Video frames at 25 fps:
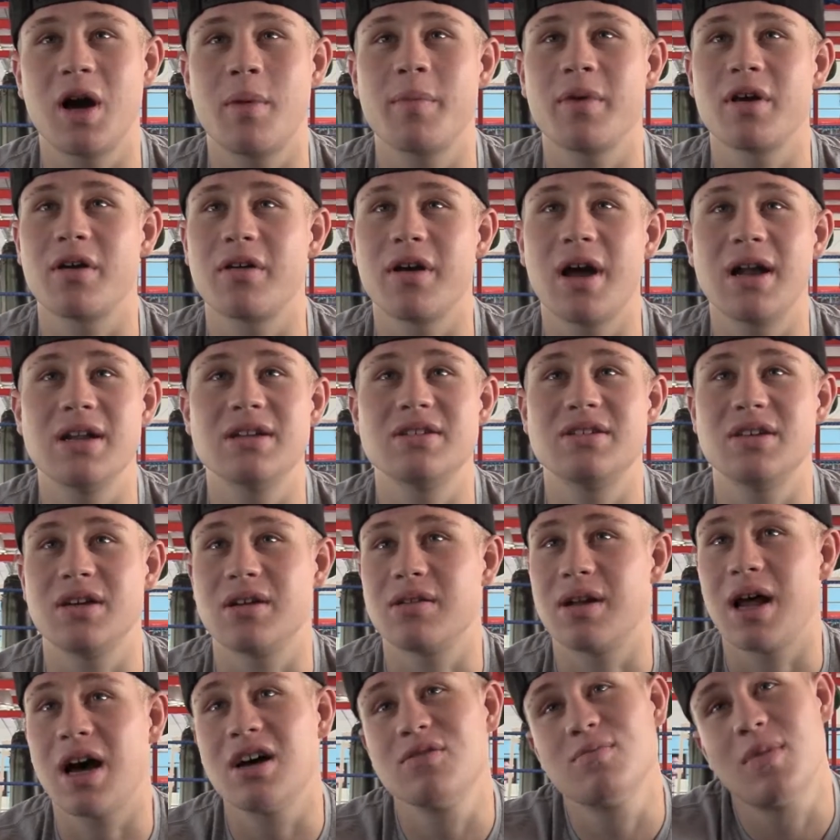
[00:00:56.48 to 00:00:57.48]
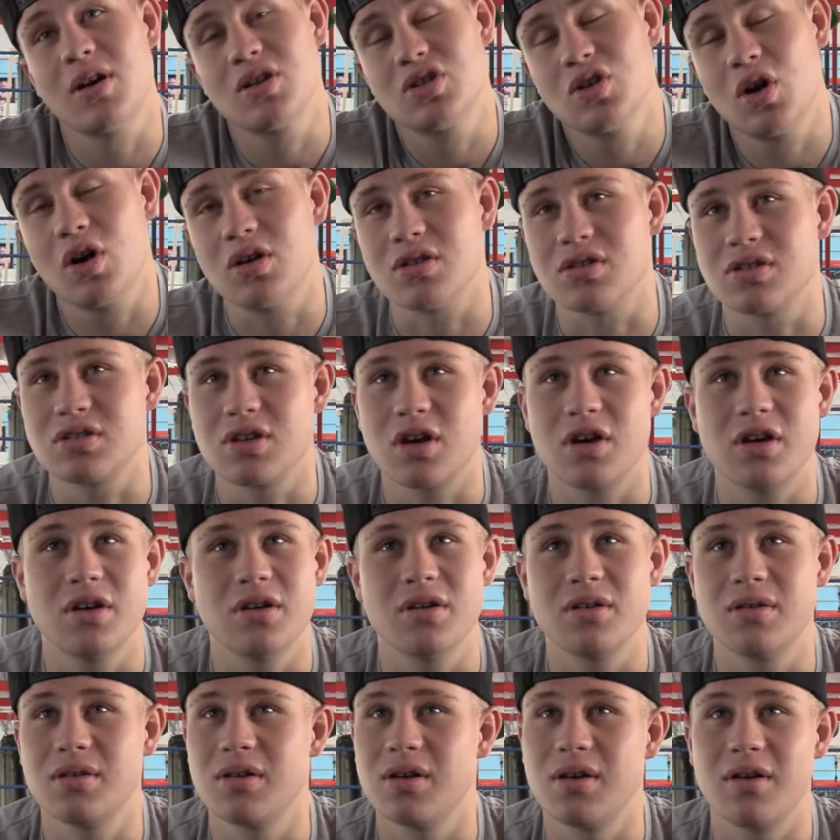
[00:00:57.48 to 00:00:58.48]
becoming a reality, and now's my chance.
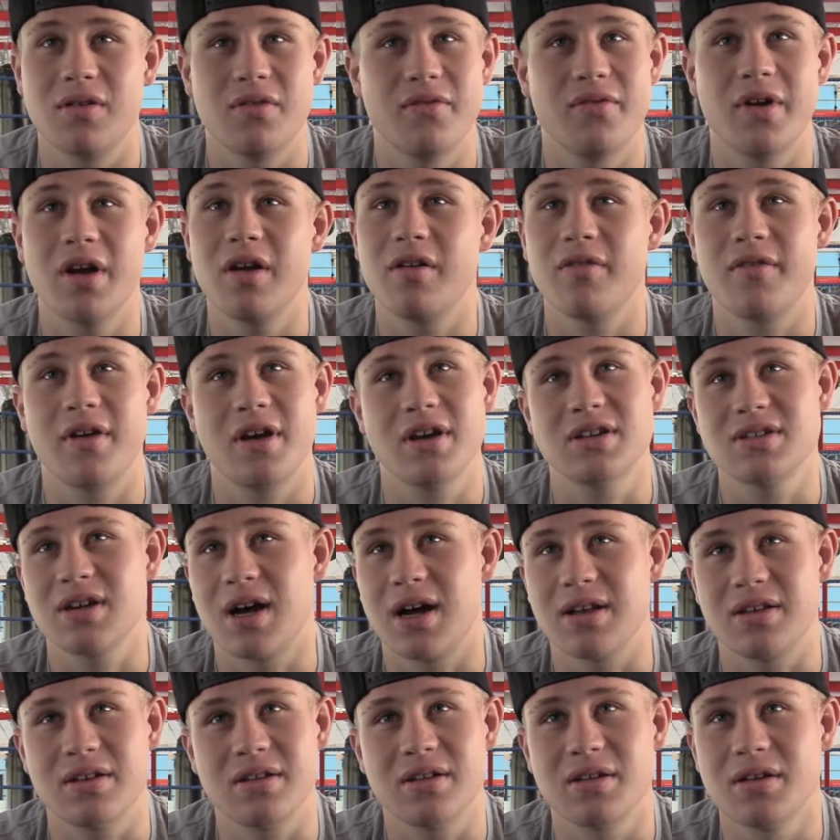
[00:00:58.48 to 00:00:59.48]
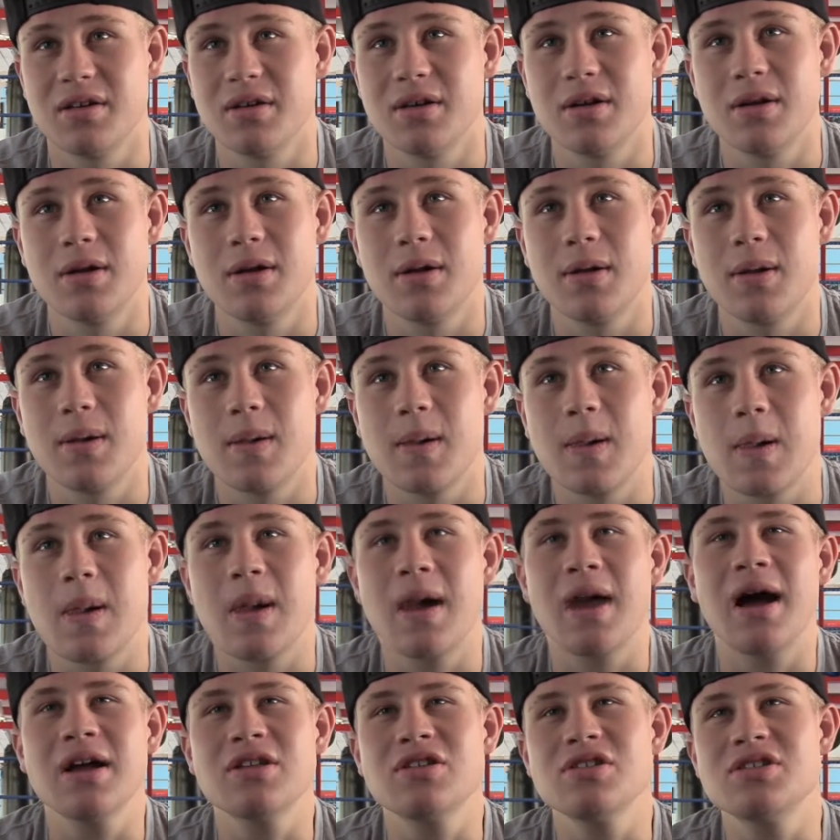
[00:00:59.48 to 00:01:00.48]
So very, very excited.
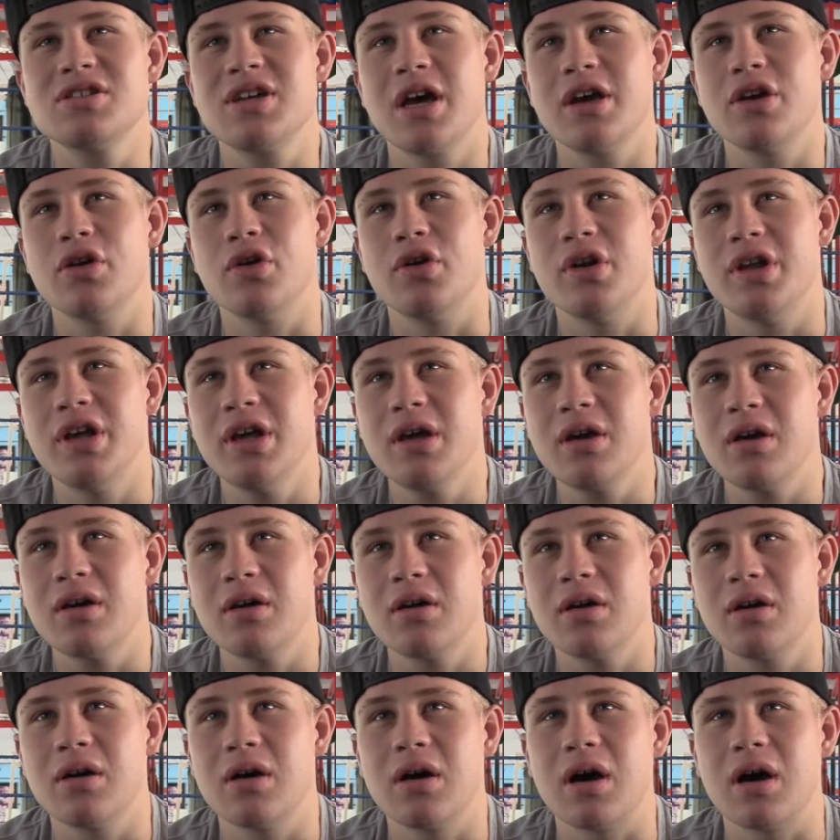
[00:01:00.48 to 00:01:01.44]
I'd like to say unique.